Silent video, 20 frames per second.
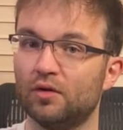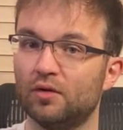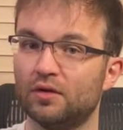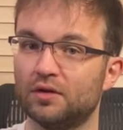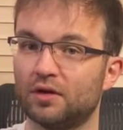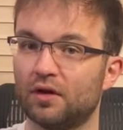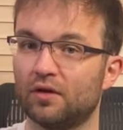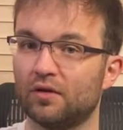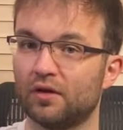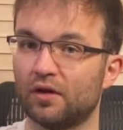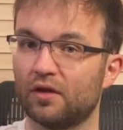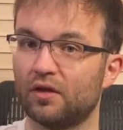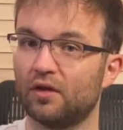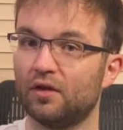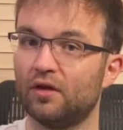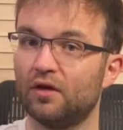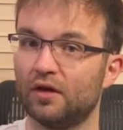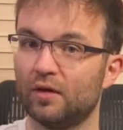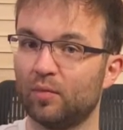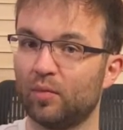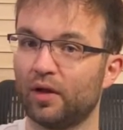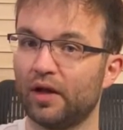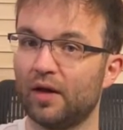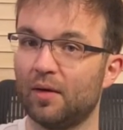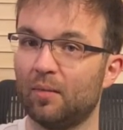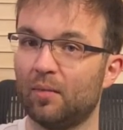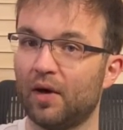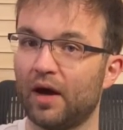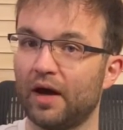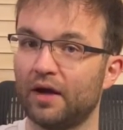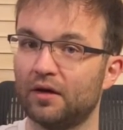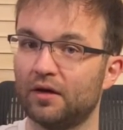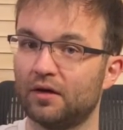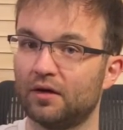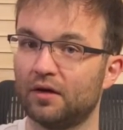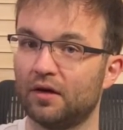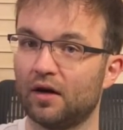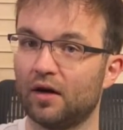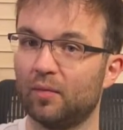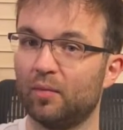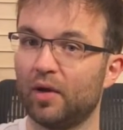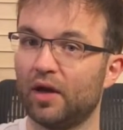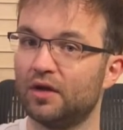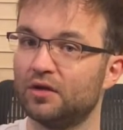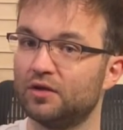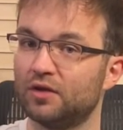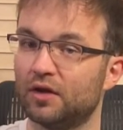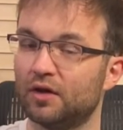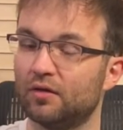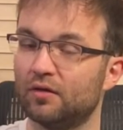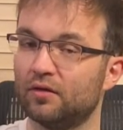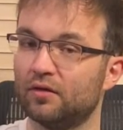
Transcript: you can start in the third and play a minor arpeggio,